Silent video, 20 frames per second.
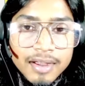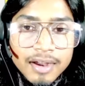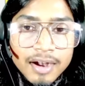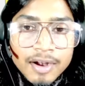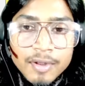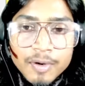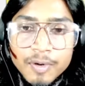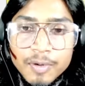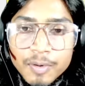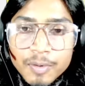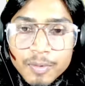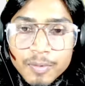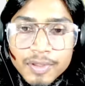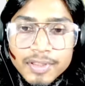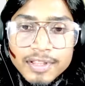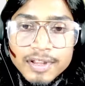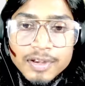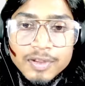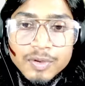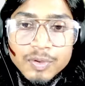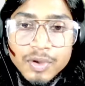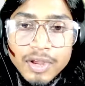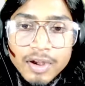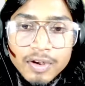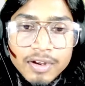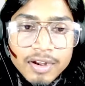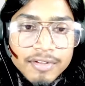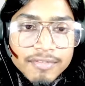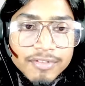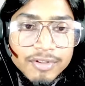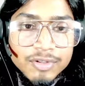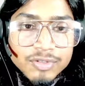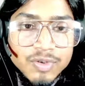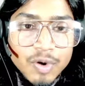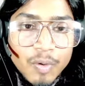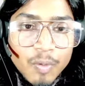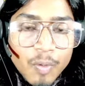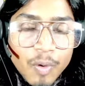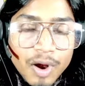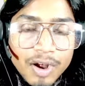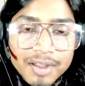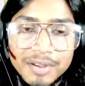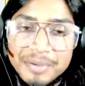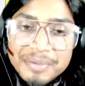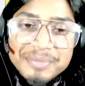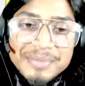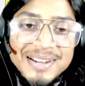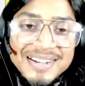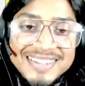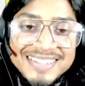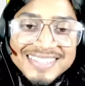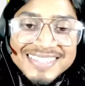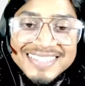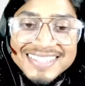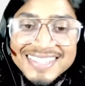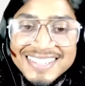I don't know whether you get confused or what, but